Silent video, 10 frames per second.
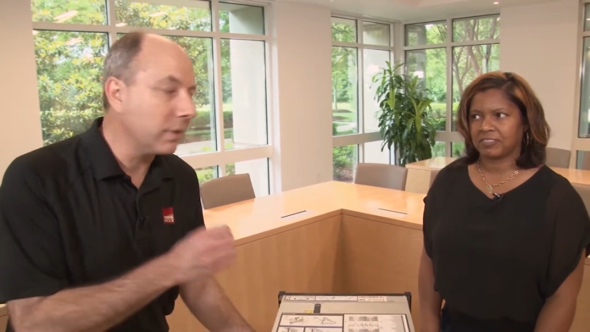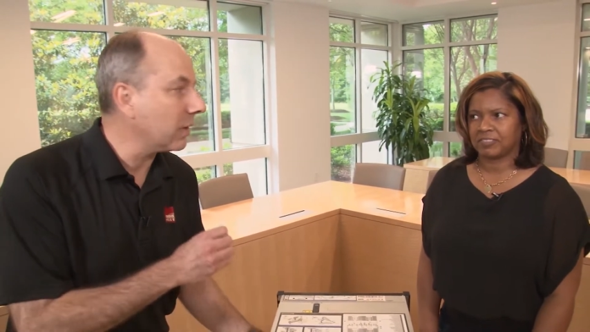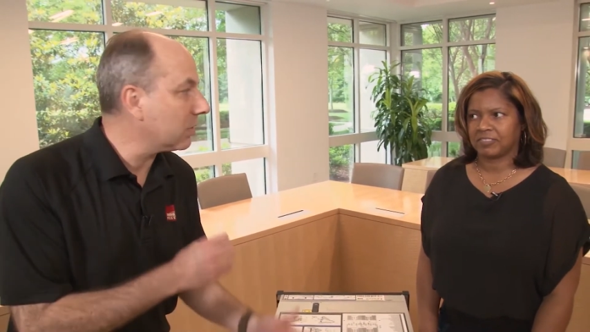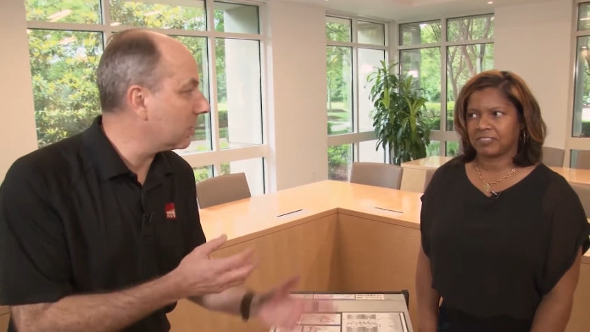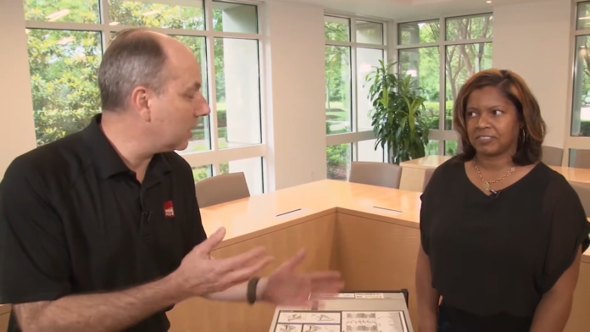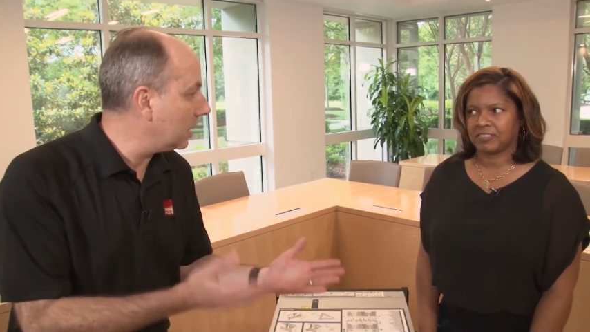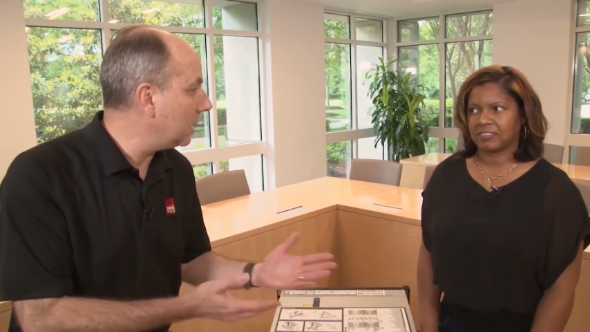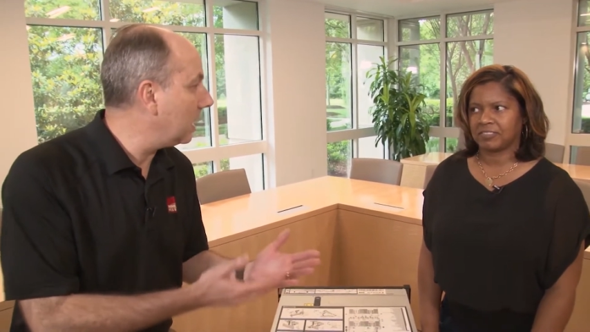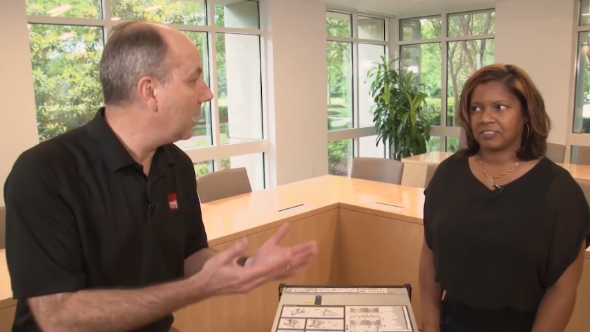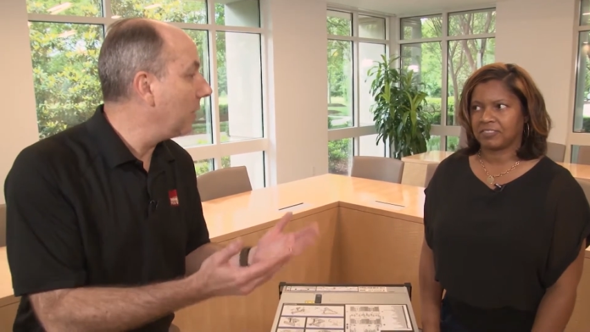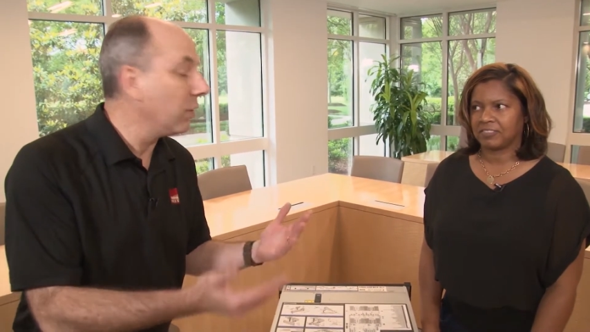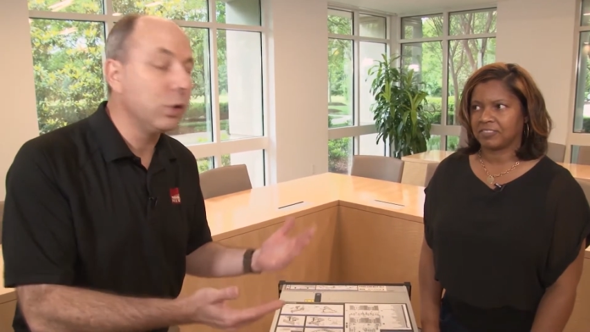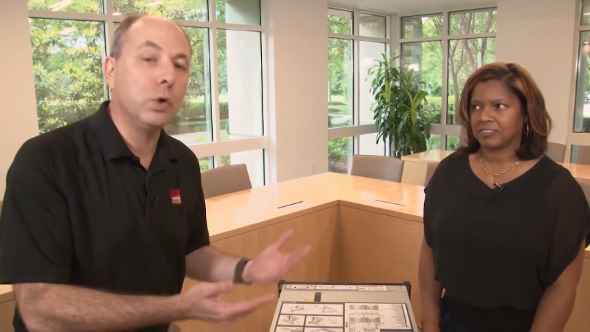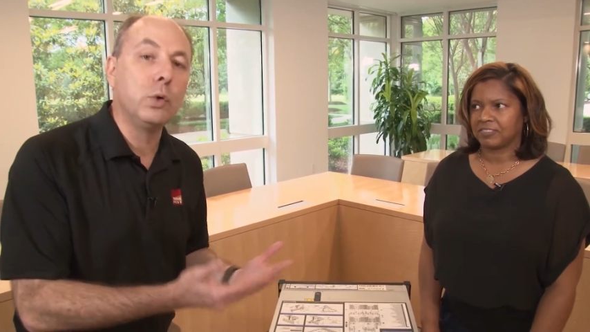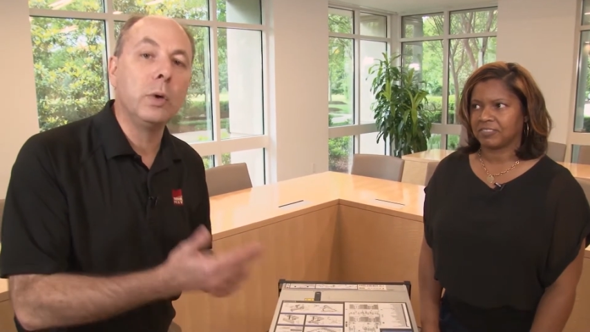Speaker 1: That's the uh, the
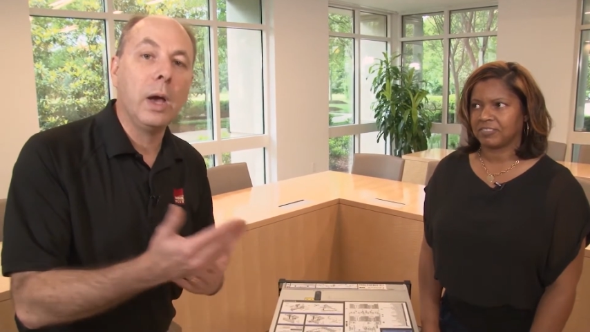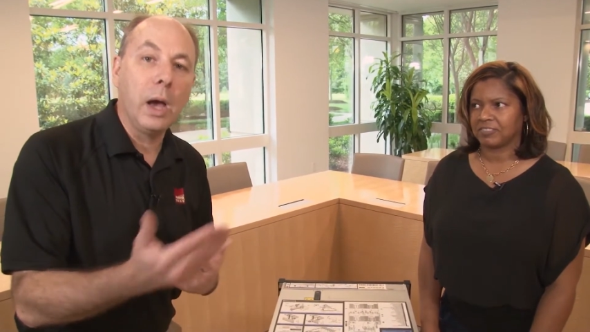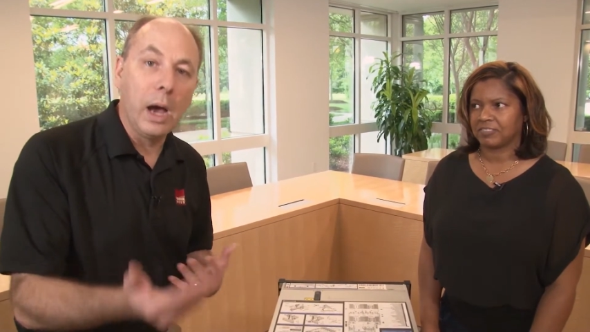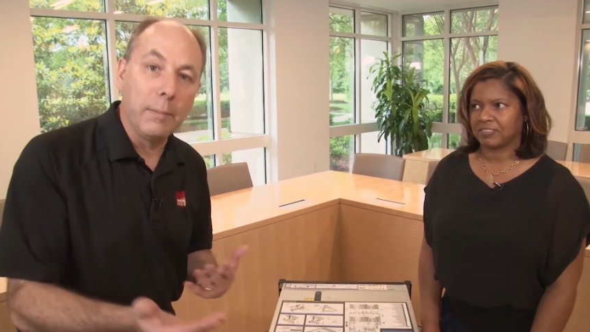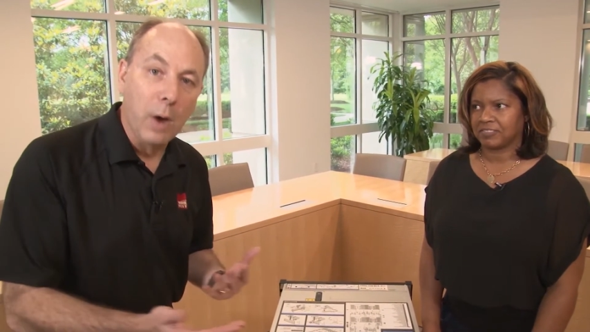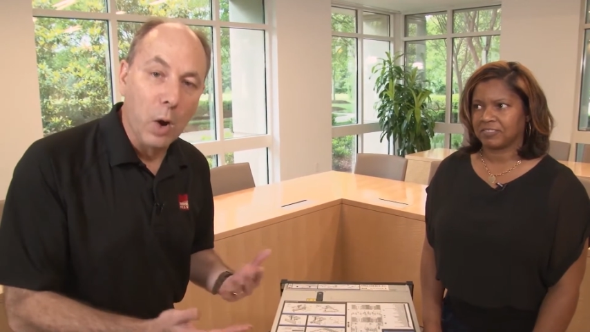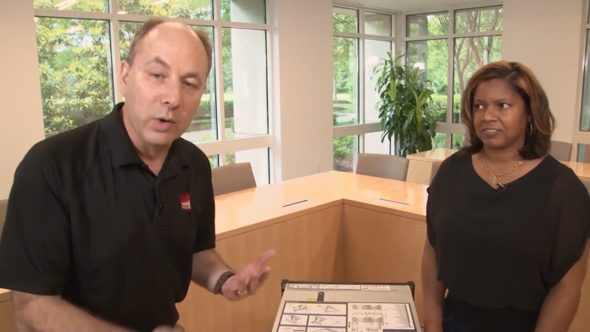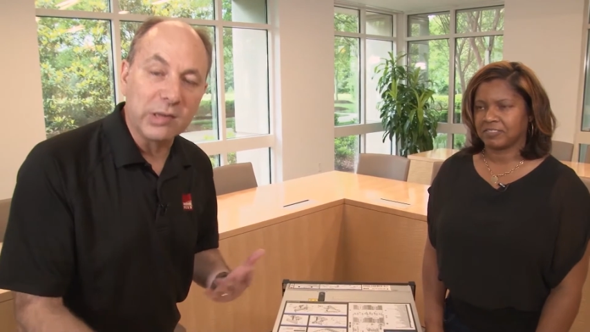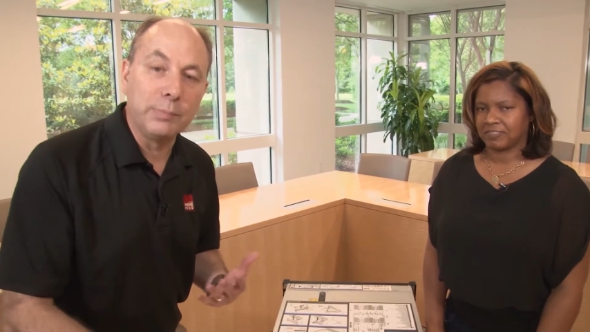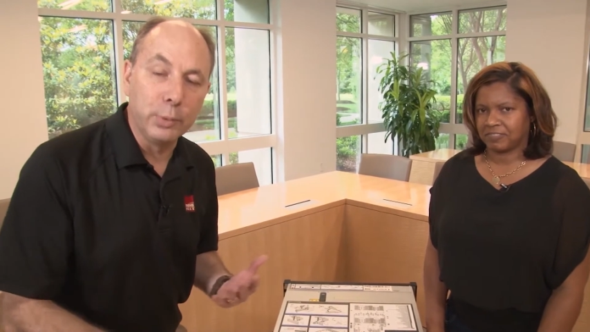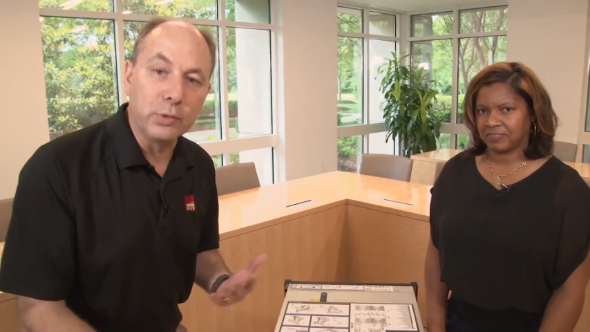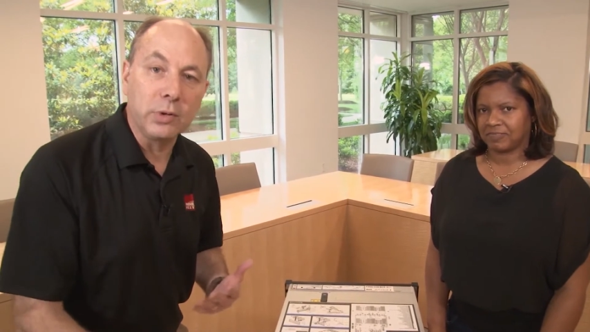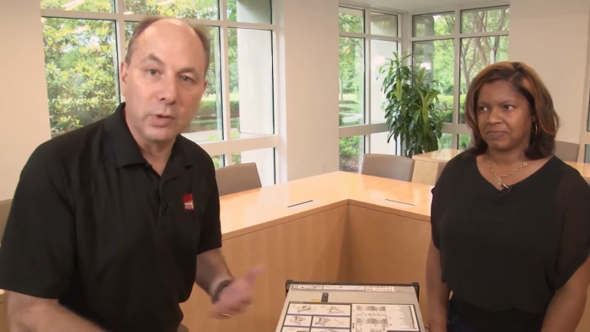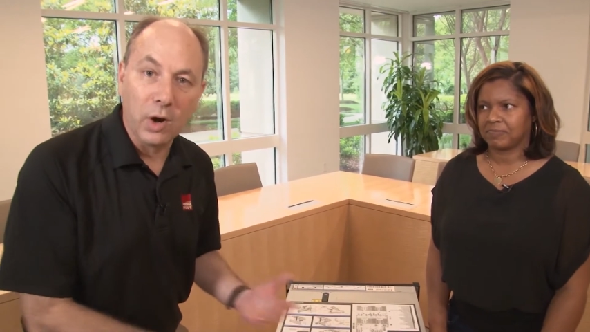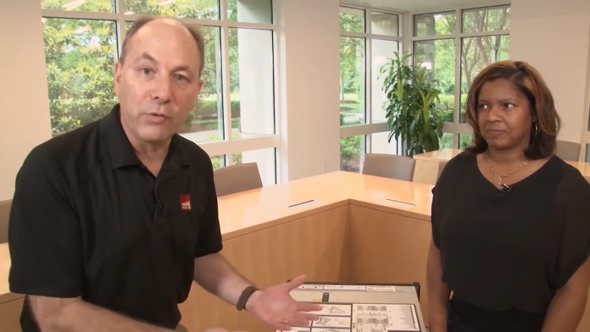new um, OS boot
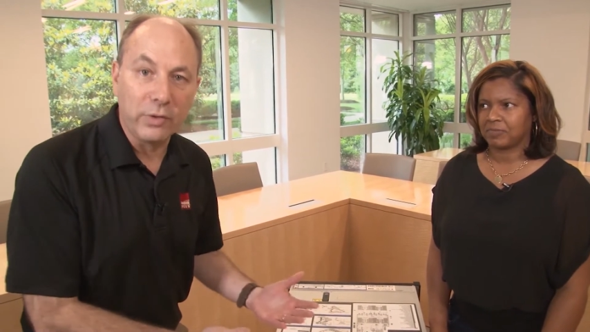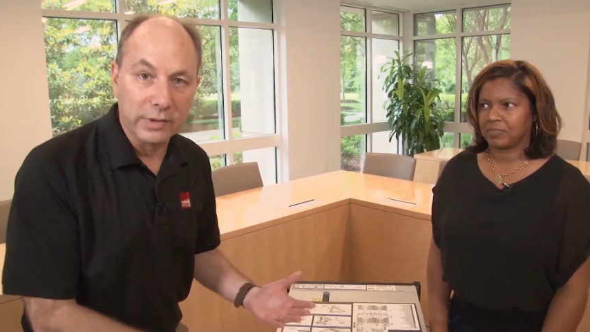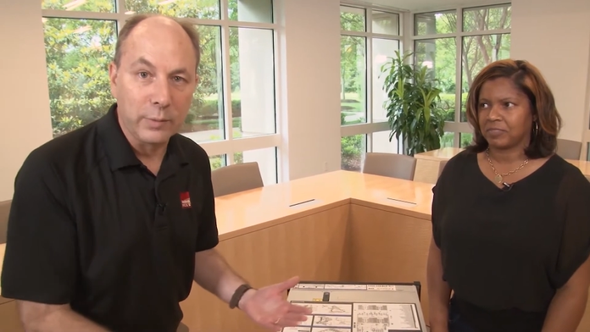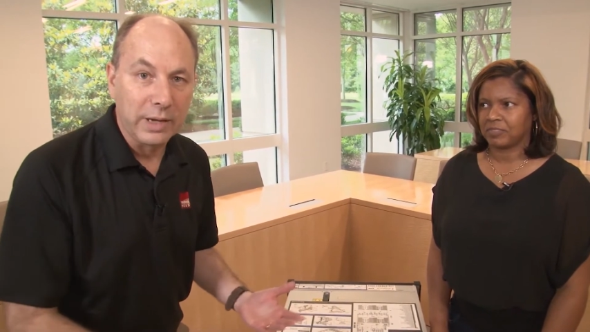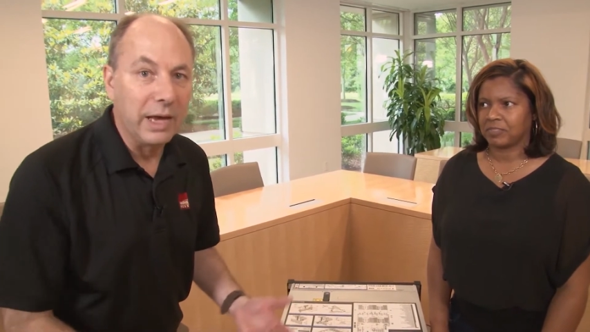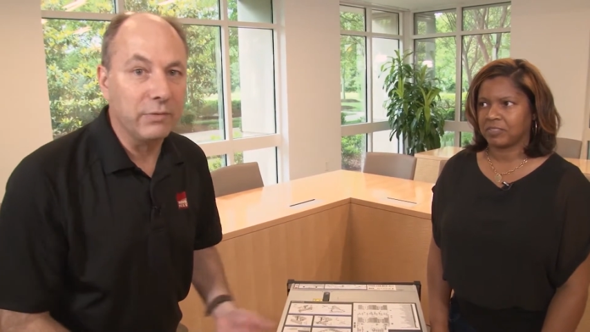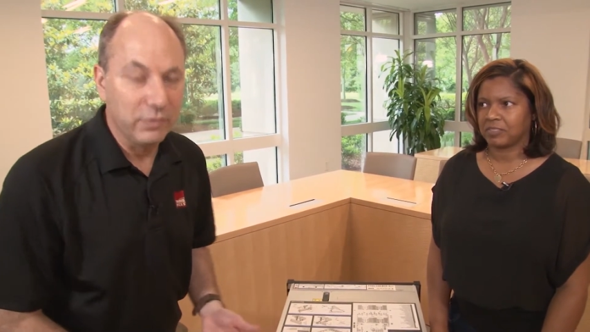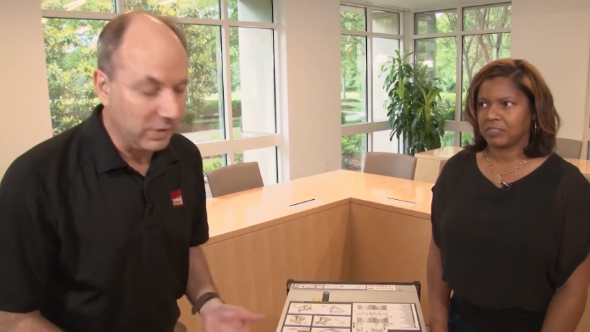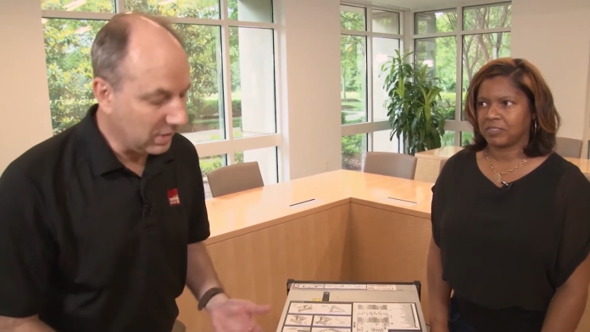offering that we have for the